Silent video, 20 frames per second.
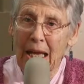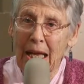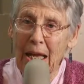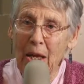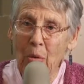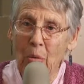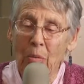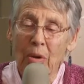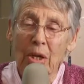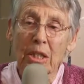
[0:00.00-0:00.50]

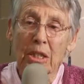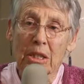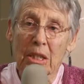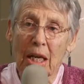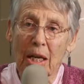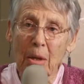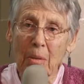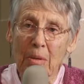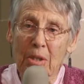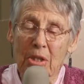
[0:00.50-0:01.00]
And once
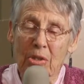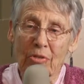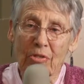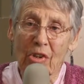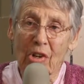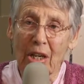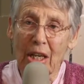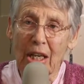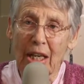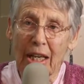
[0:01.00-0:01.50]
I was
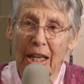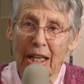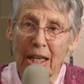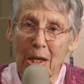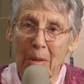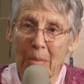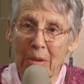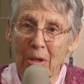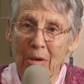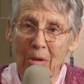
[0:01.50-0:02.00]
very late
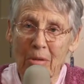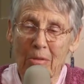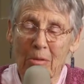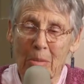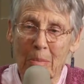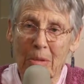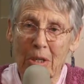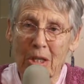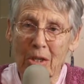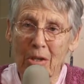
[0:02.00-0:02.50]
coming home
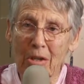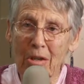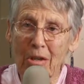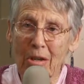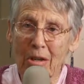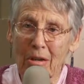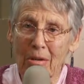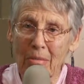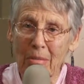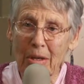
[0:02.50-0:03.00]
from
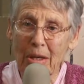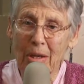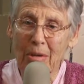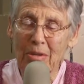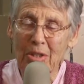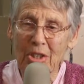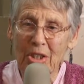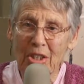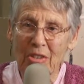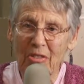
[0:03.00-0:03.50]
dinner when I
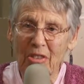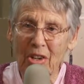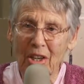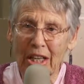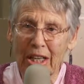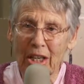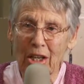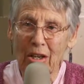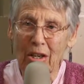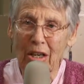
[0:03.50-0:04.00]
was
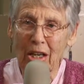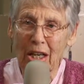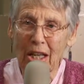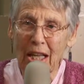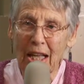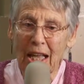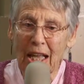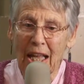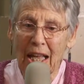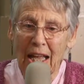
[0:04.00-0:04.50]
fairly young,
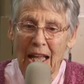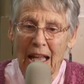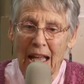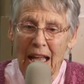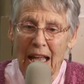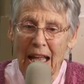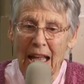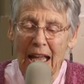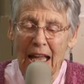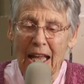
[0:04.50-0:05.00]

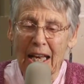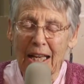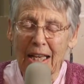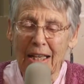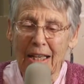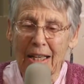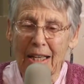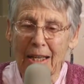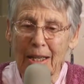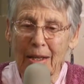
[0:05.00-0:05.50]

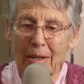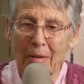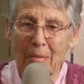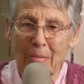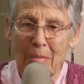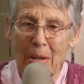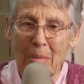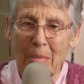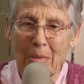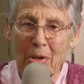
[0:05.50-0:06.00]
and uh,
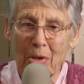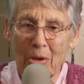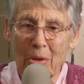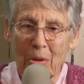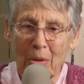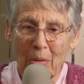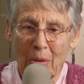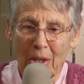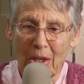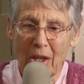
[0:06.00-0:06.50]
my
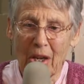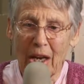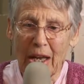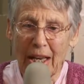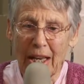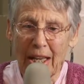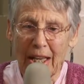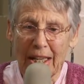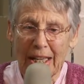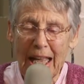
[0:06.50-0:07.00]
mother got
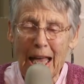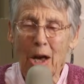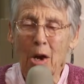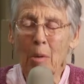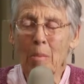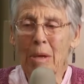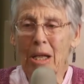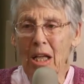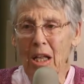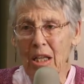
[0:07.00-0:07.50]
a
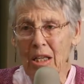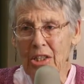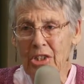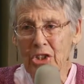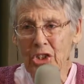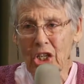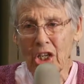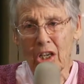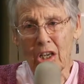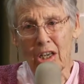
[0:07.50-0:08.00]
cowbell and
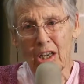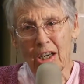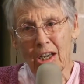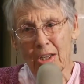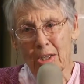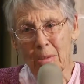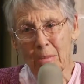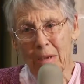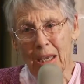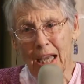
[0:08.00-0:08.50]
she hung it
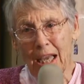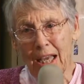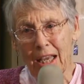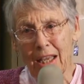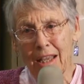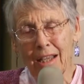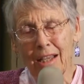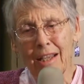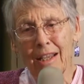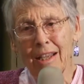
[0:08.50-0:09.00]
on the
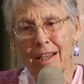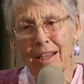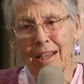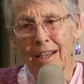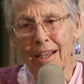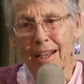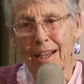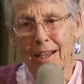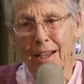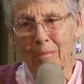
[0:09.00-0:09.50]
back
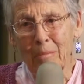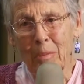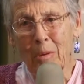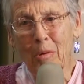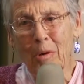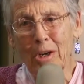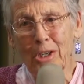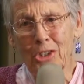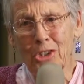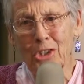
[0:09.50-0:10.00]
uh,
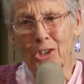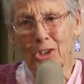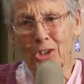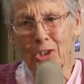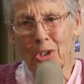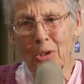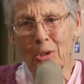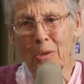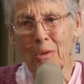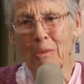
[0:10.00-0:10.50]
porch.
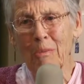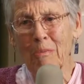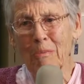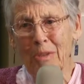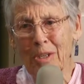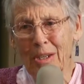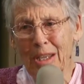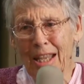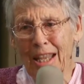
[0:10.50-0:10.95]
So